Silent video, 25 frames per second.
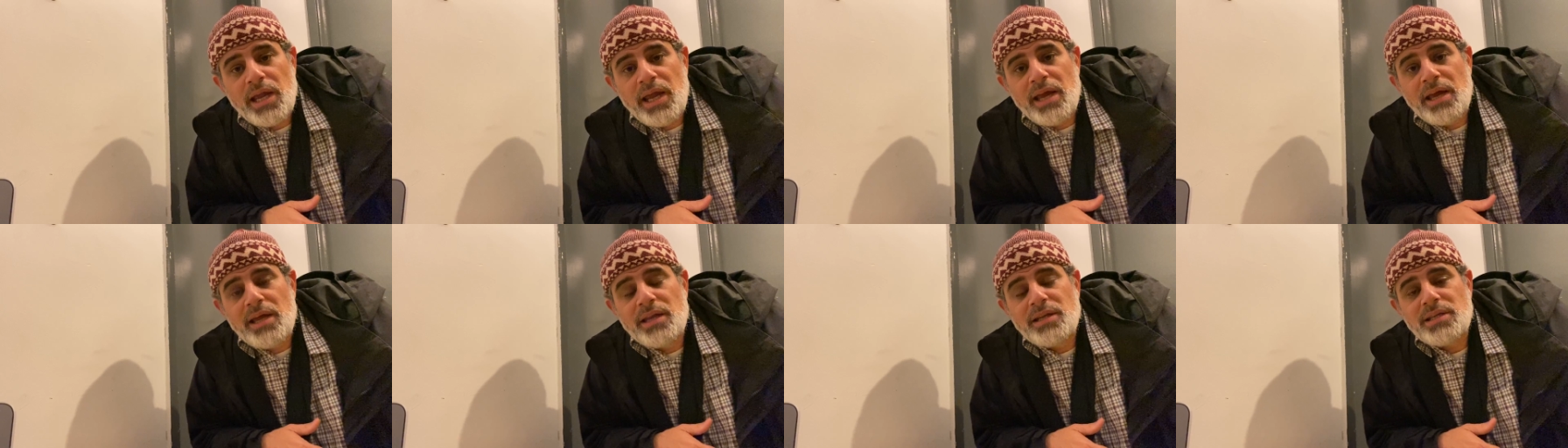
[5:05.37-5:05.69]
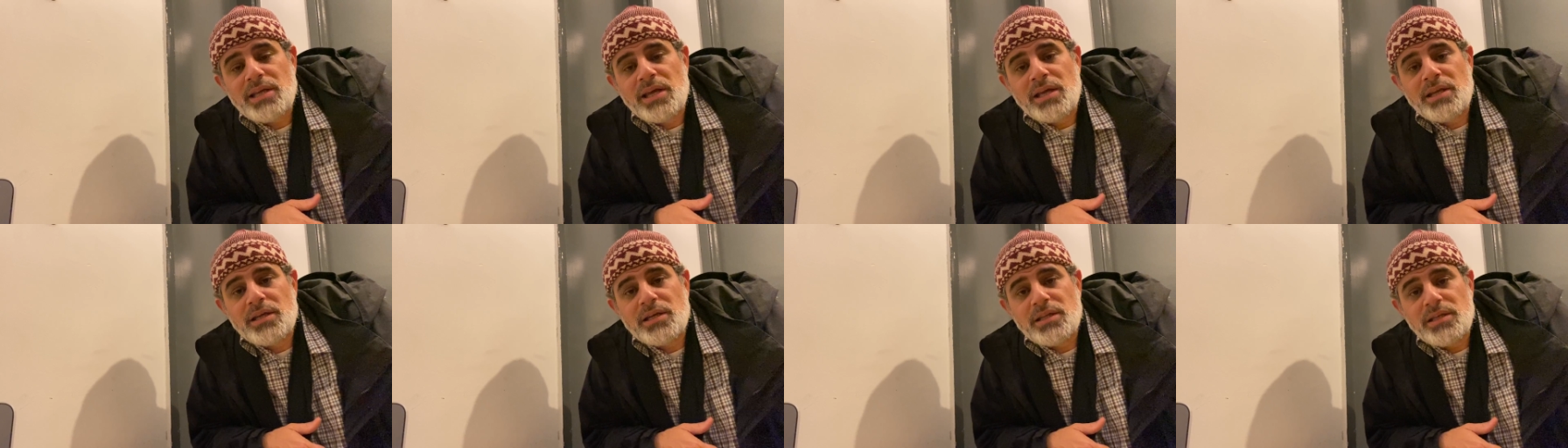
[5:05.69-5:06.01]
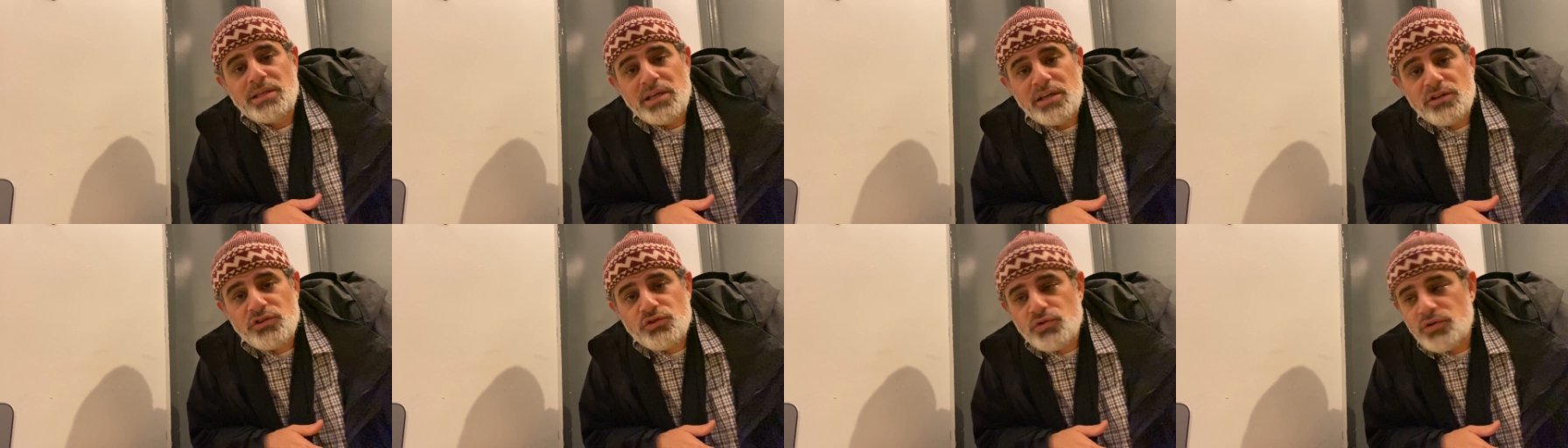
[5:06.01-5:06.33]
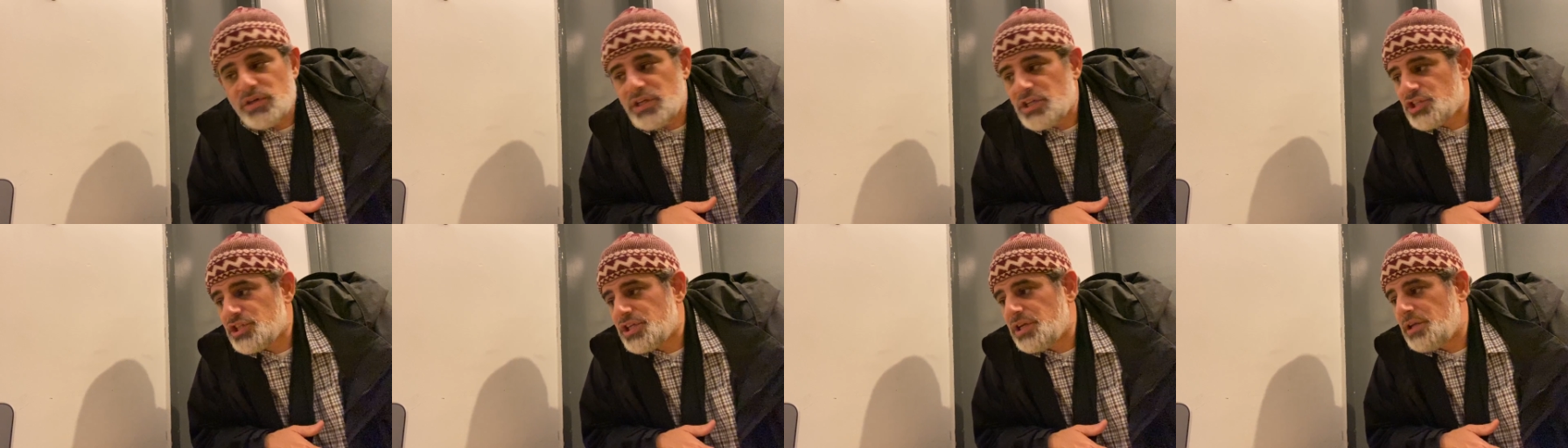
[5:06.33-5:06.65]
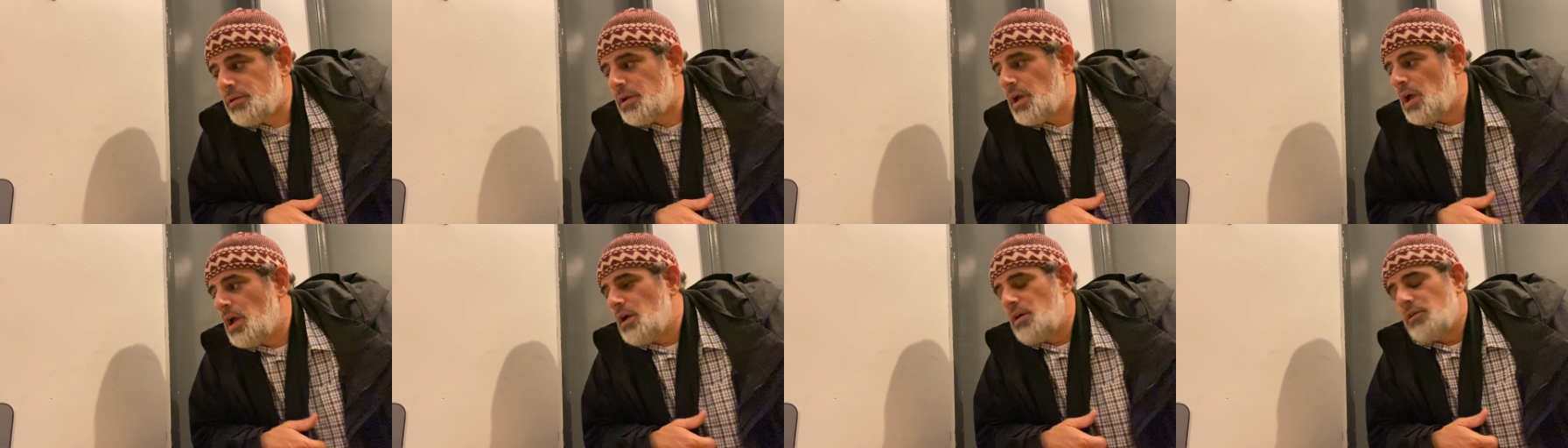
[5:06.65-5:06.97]
and, and Hadith
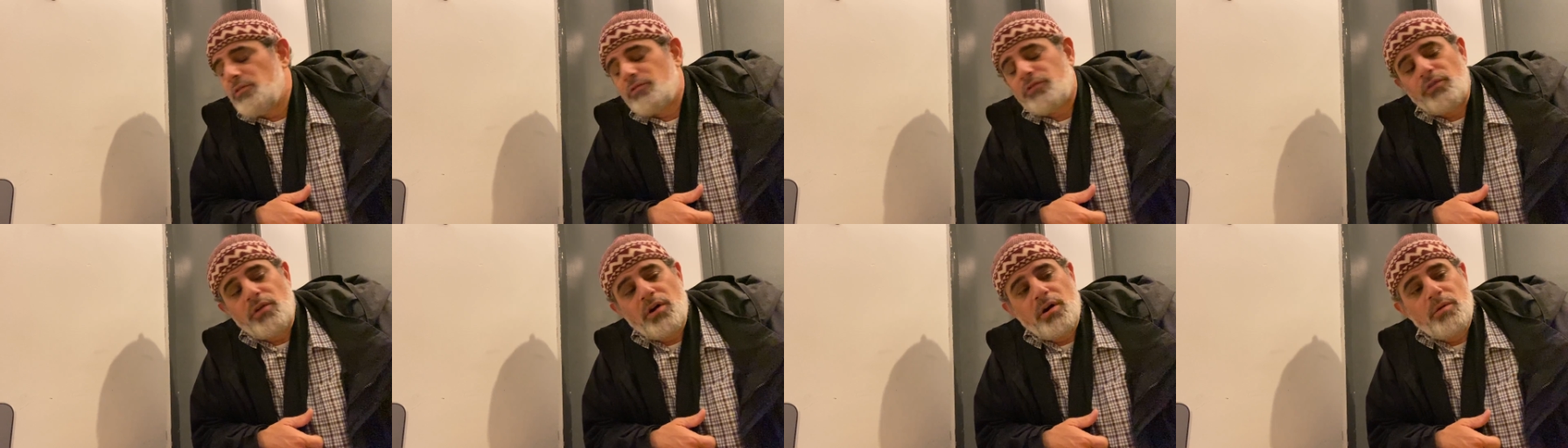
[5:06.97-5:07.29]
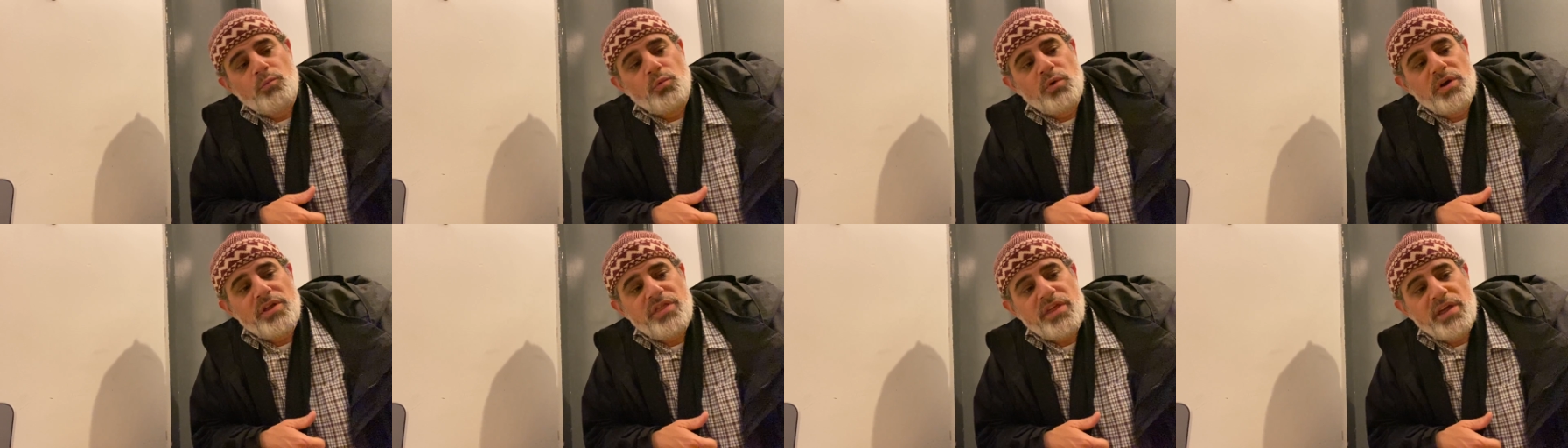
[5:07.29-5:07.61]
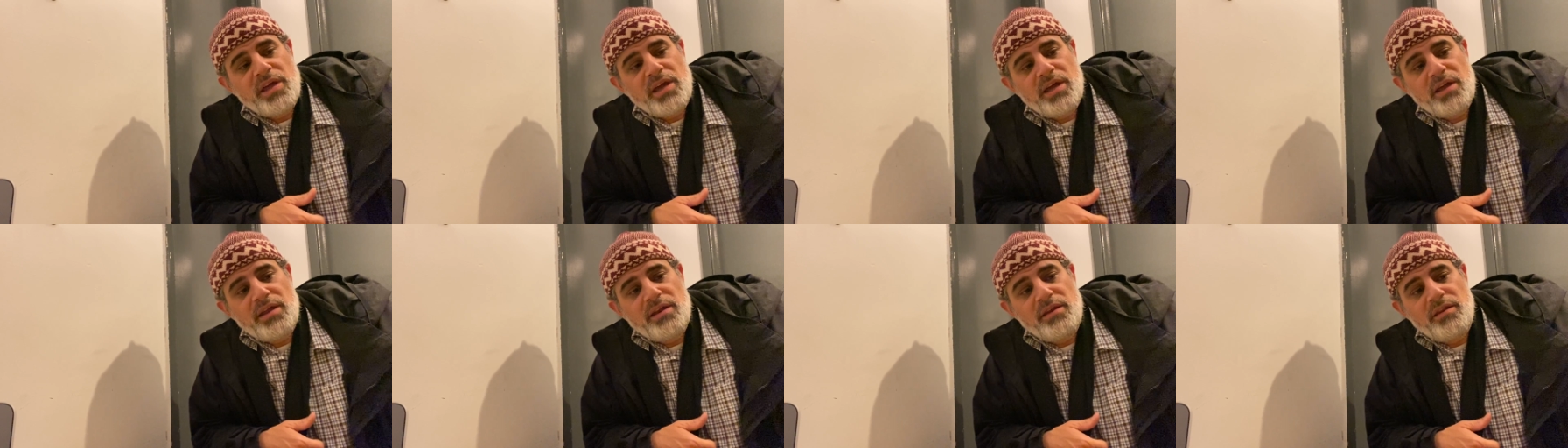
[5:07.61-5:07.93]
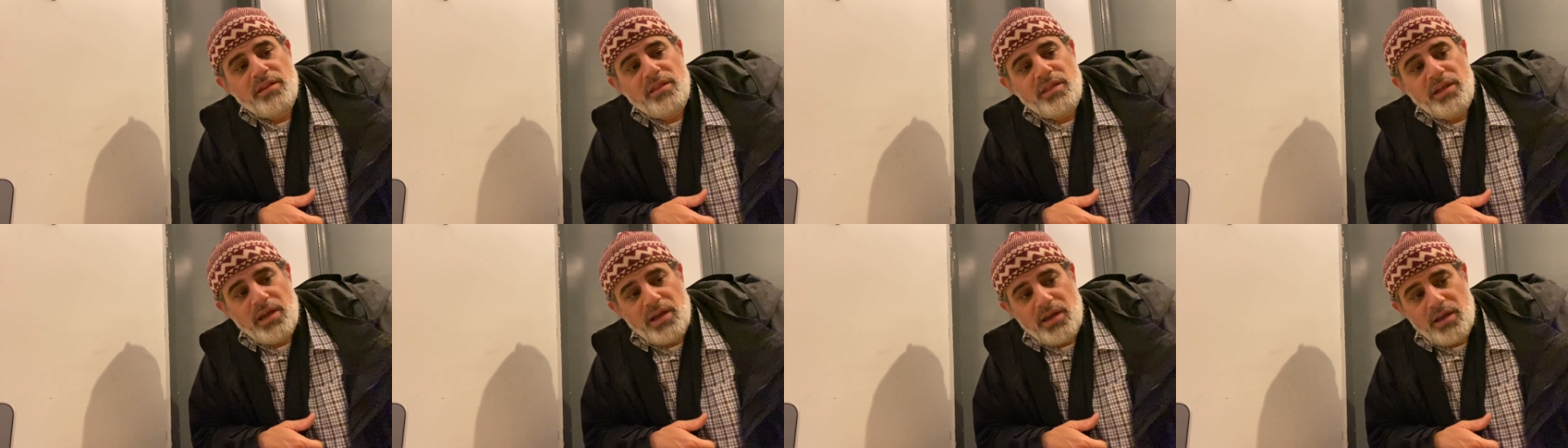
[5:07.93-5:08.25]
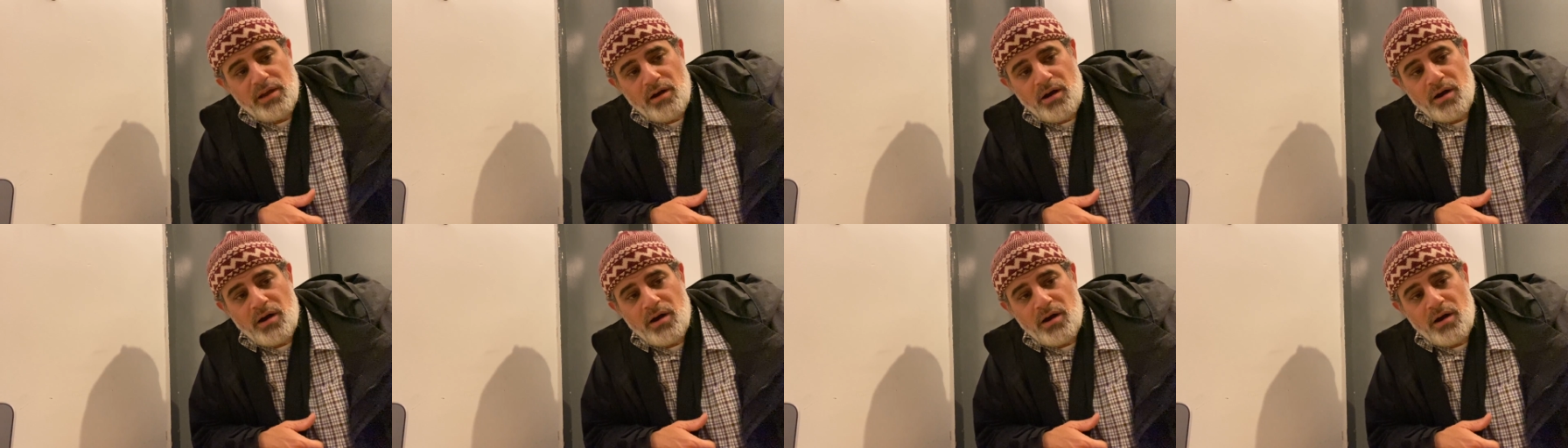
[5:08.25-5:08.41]
tradition, from within the,